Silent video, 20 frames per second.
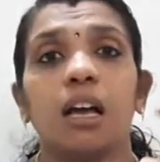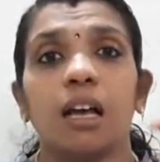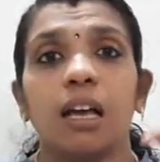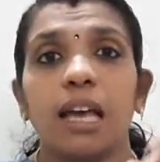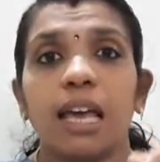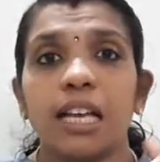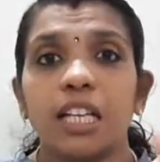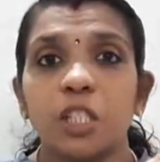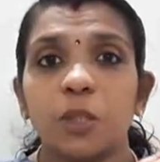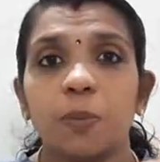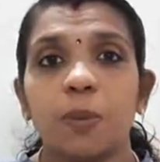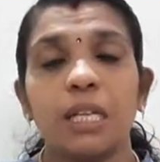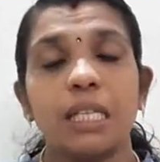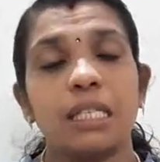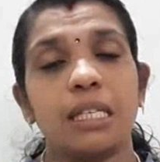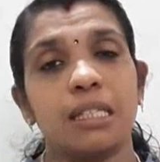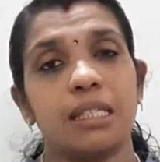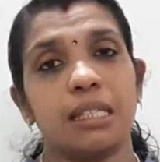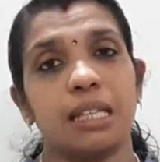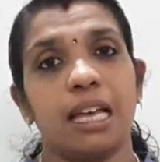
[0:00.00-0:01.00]

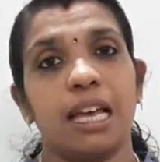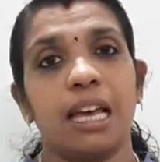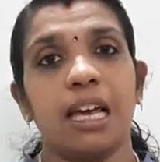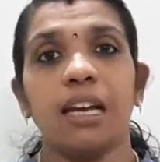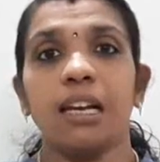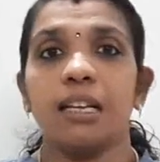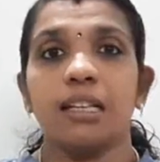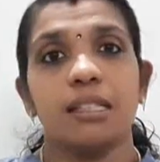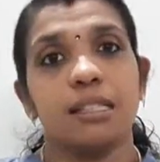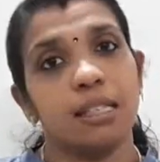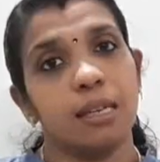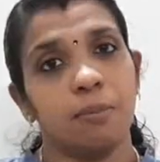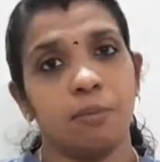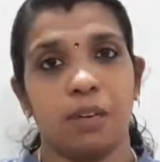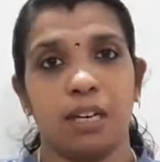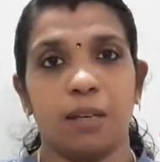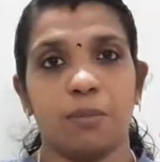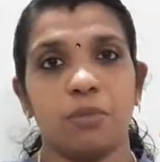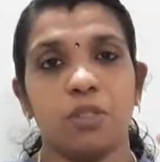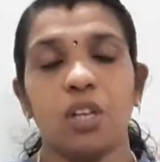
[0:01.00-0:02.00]
expresses their
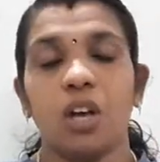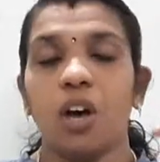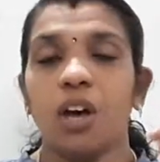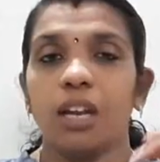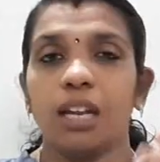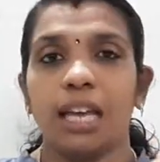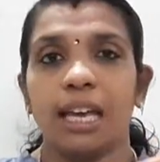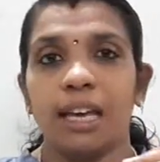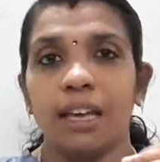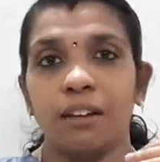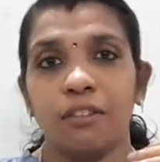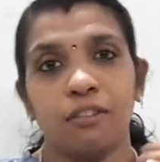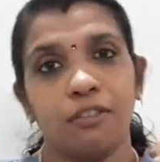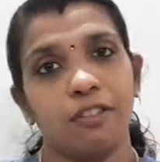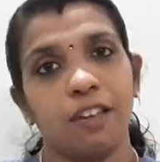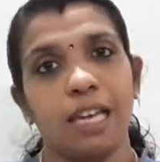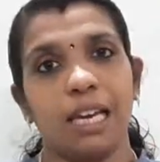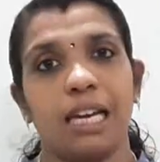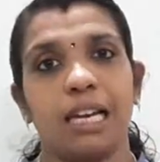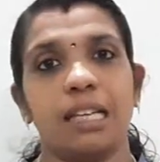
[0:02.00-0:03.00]
symptoms or their
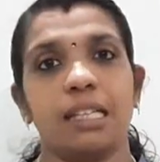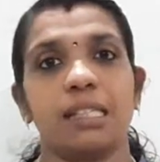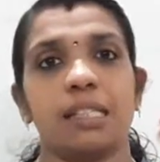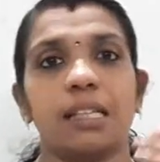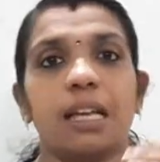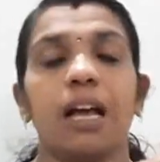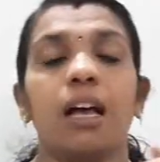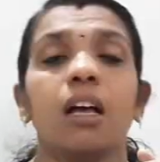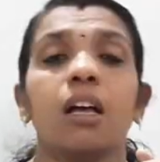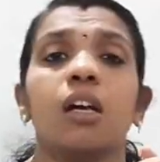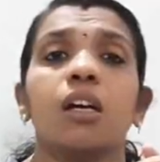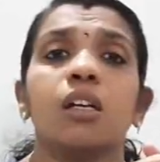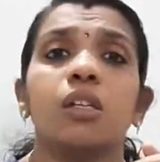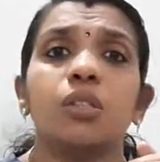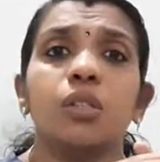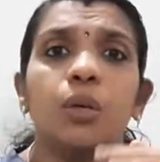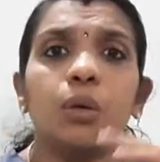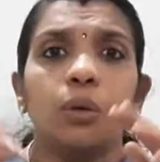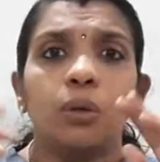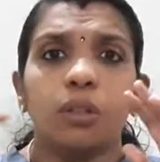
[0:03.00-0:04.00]
feelings.
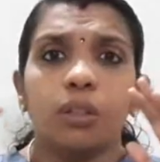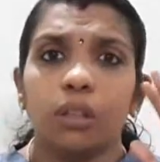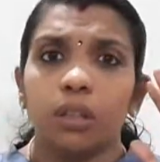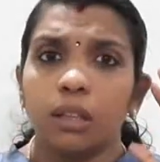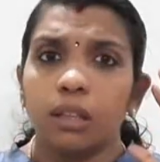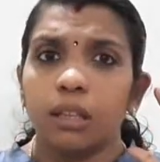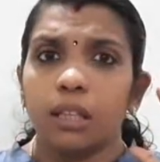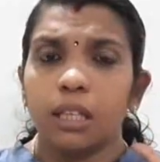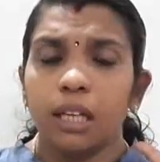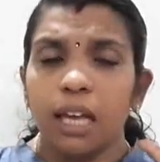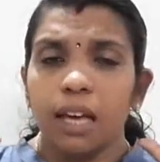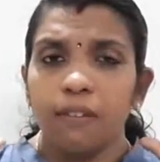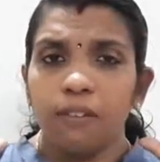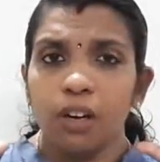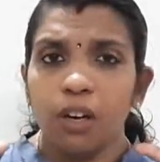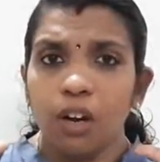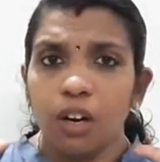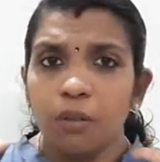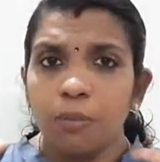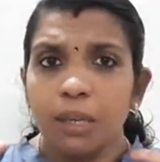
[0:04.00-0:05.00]
So, they
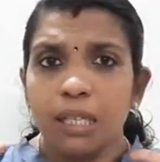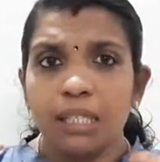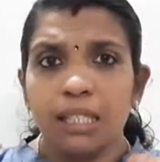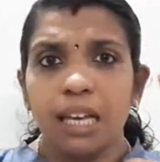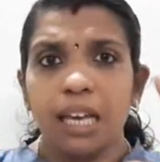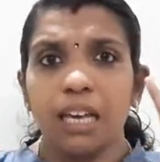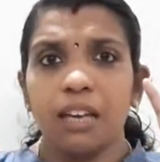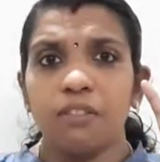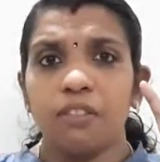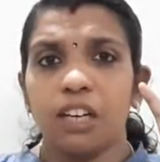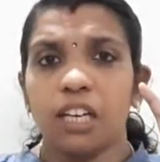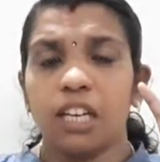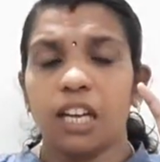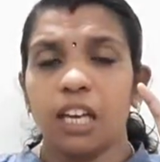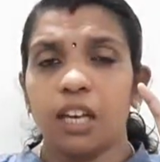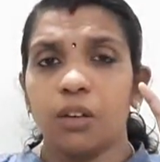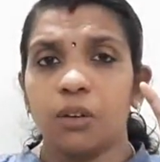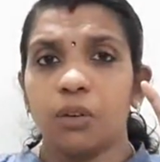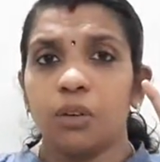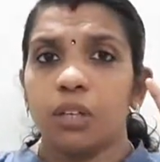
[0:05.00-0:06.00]
will not be saying
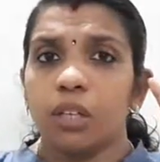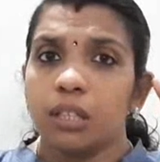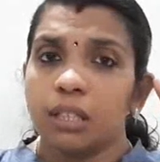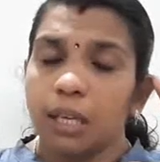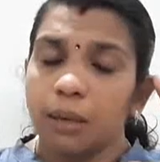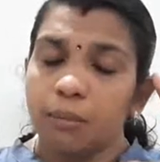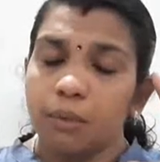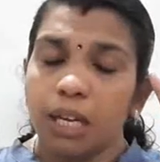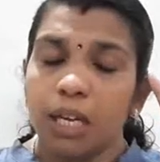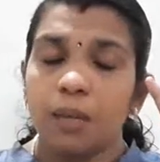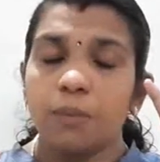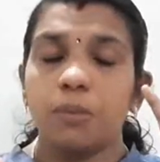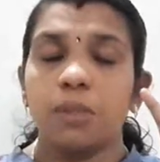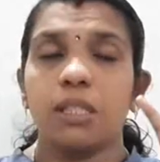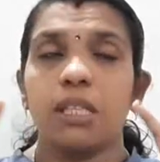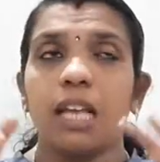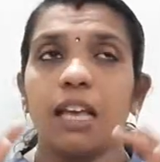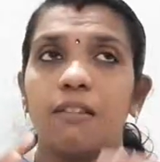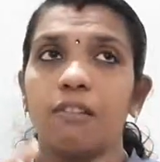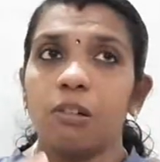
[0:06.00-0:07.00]
vertigo.
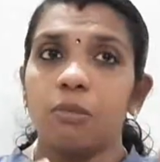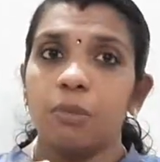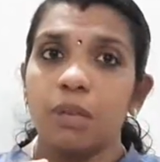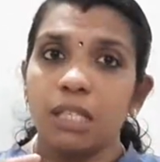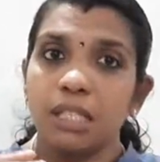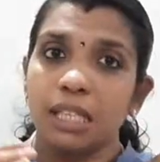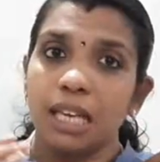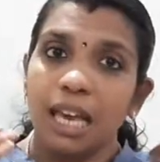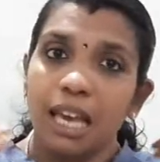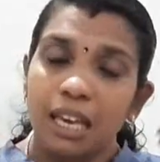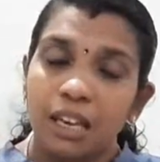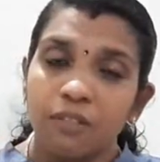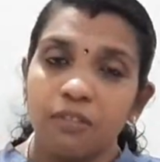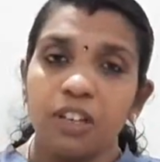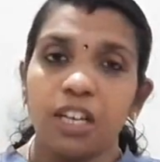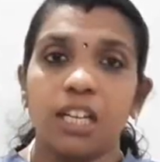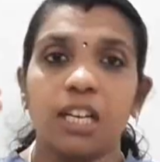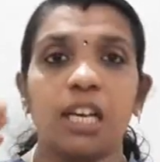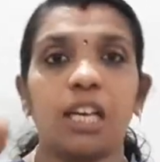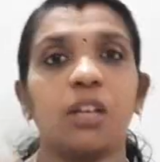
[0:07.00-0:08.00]
Sometimes they will be saying
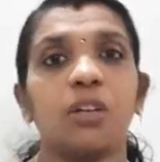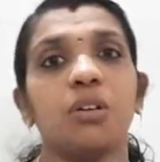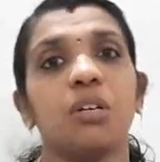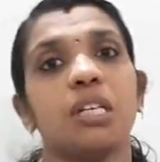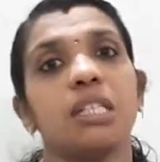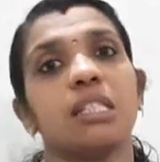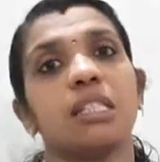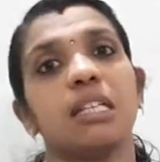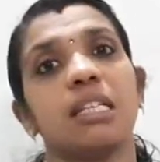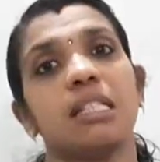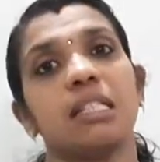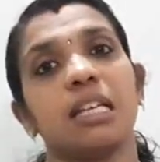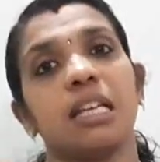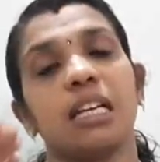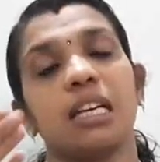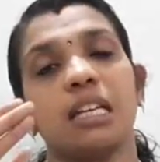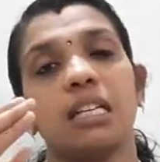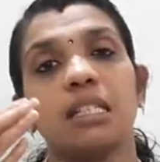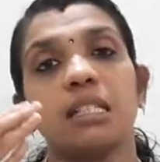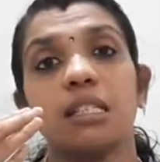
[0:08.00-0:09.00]
vertigo as
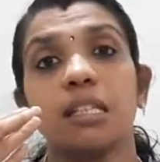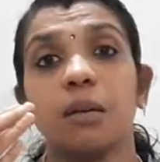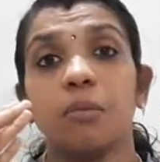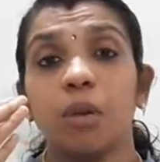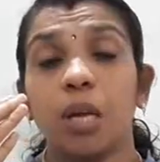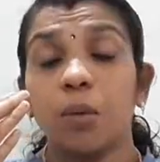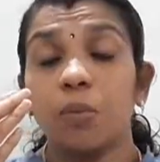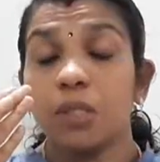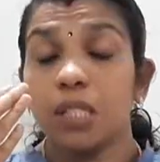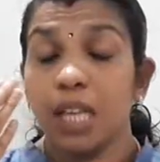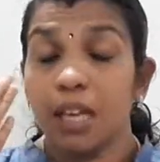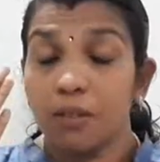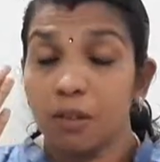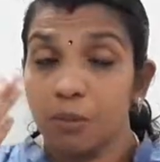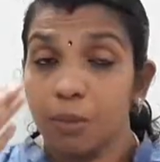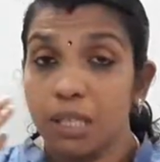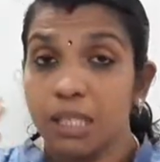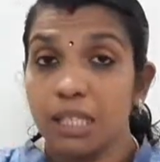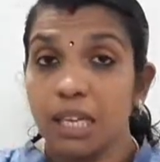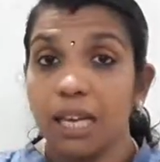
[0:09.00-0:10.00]
dizziness. Sometimes they
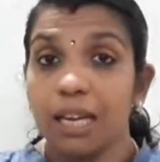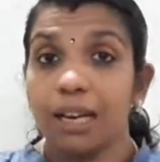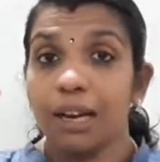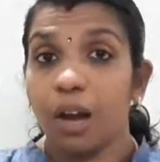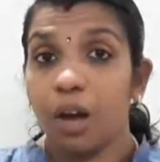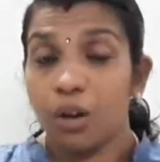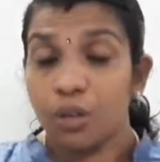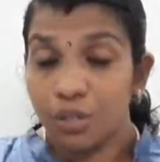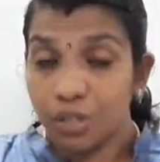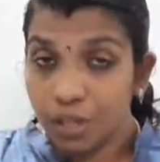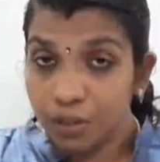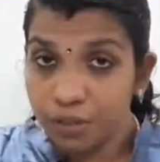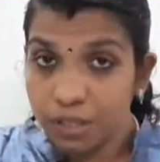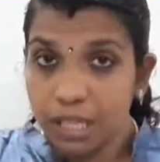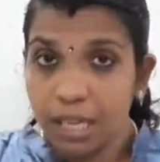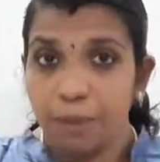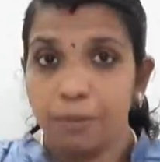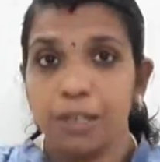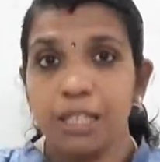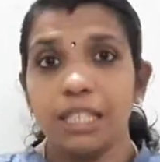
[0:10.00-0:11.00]
will be saying loss of
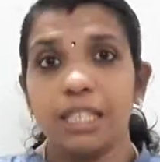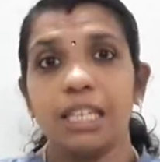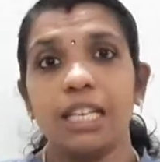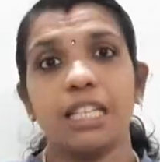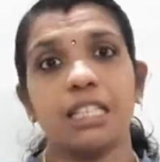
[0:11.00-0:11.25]
stability